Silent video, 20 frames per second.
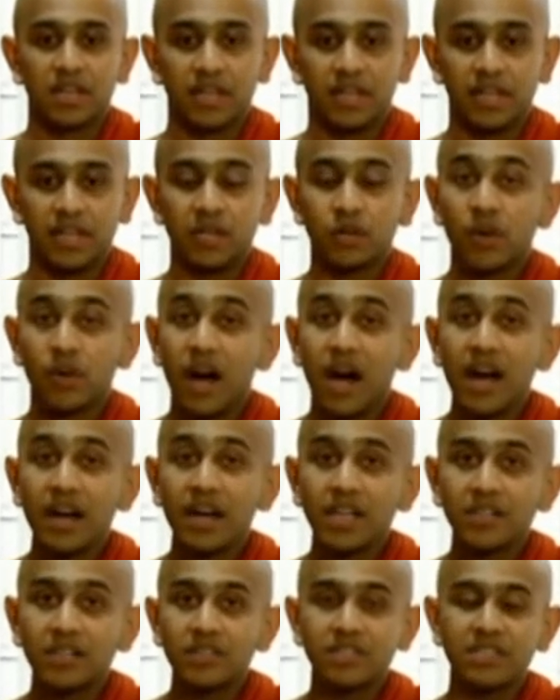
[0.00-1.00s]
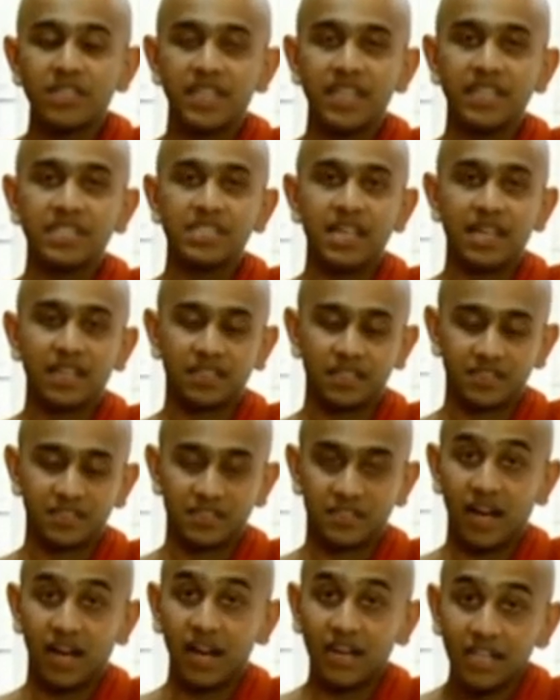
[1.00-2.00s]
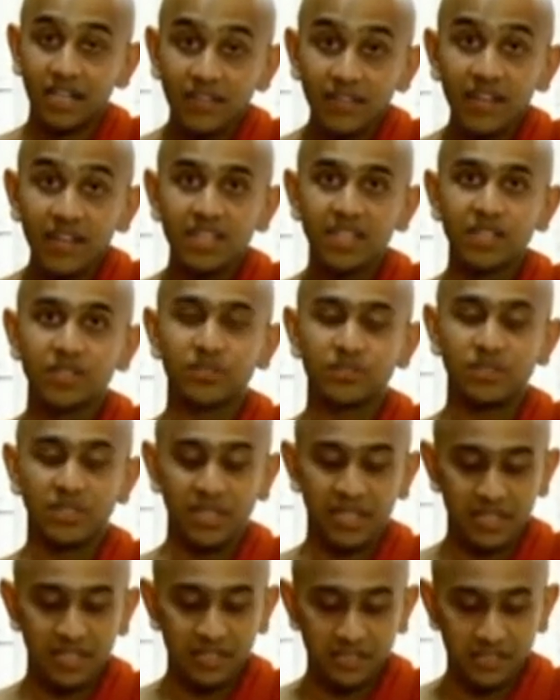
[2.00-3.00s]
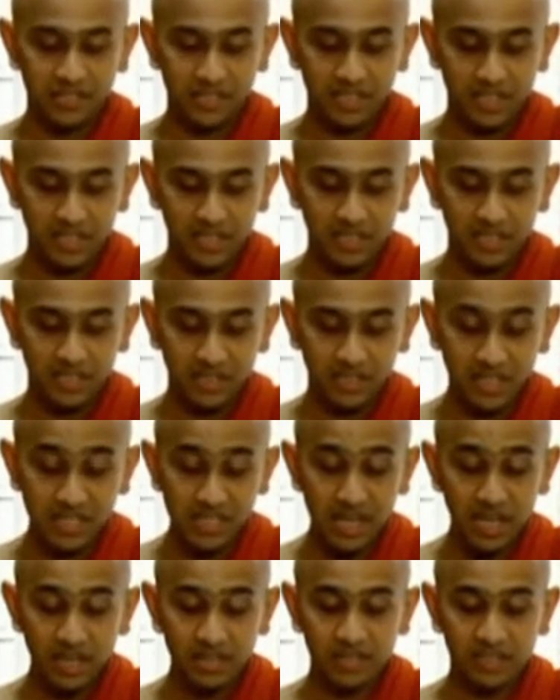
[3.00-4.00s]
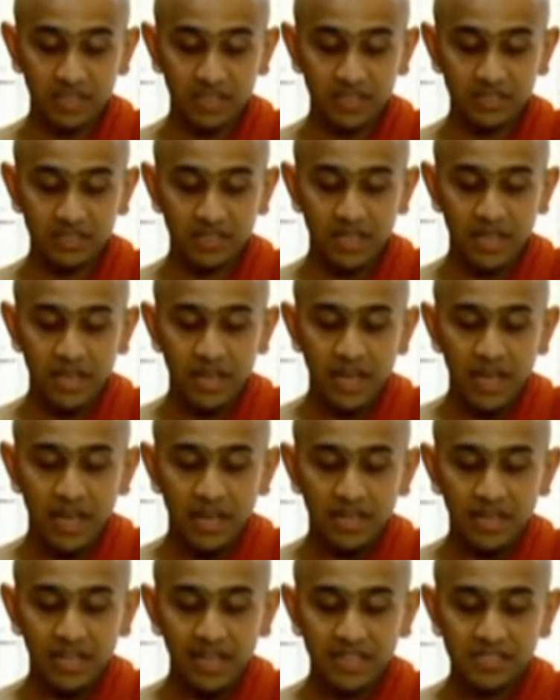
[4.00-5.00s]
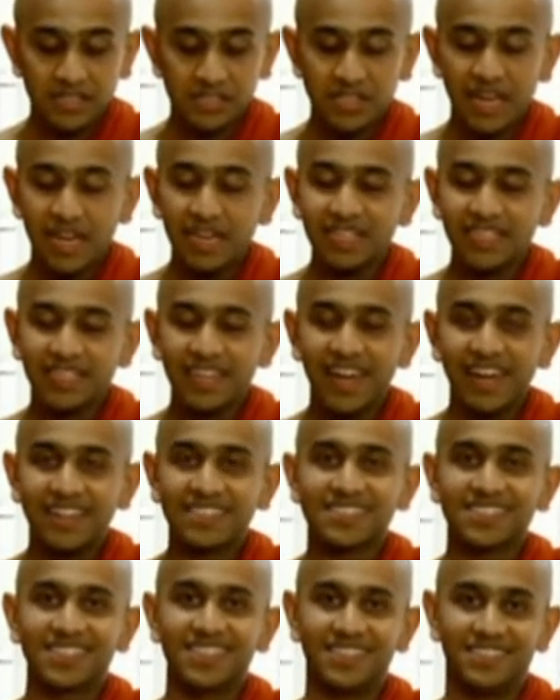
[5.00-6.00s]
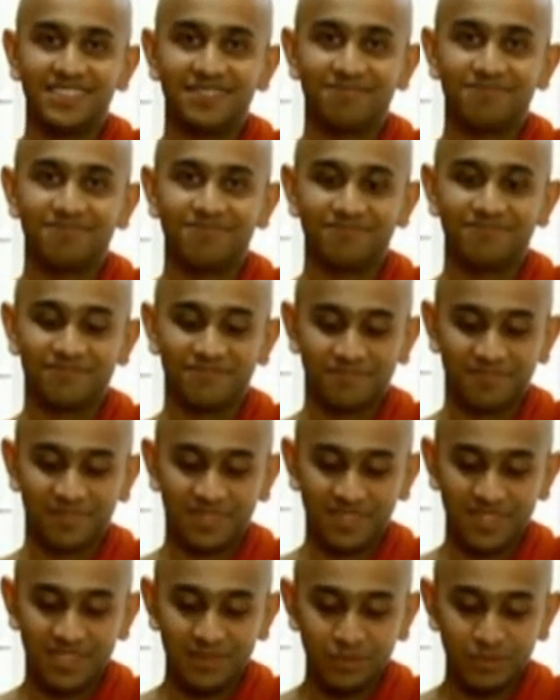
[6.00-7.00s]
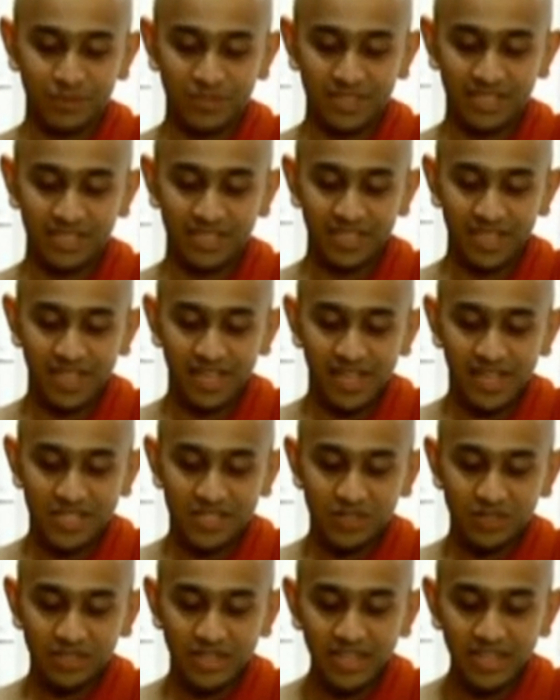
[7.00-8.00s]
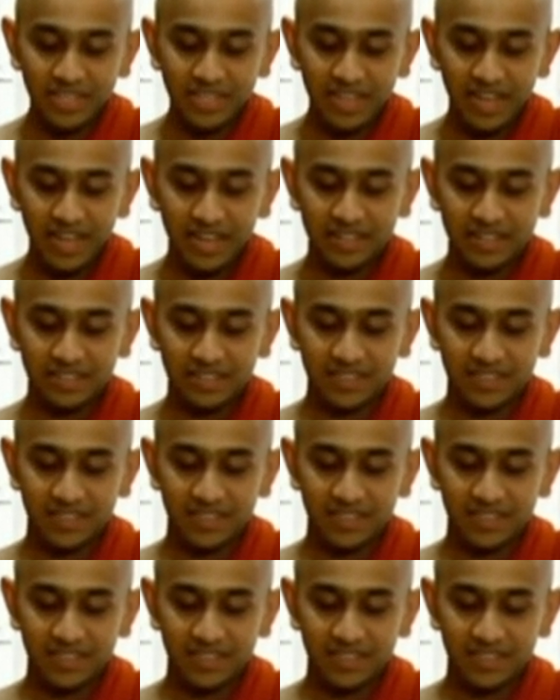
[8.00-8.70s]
inquiring good deeds and cultivating good deeds, the result is he has delicate skin, the Buddha. So delicate